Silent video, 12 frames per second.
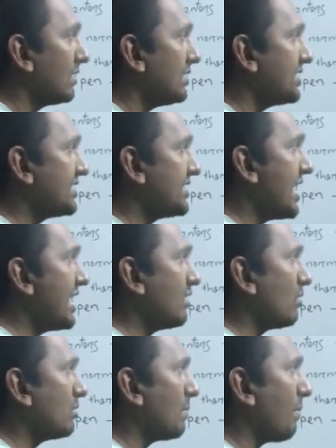straight
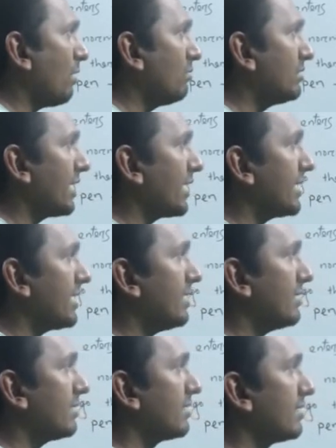of the boundary,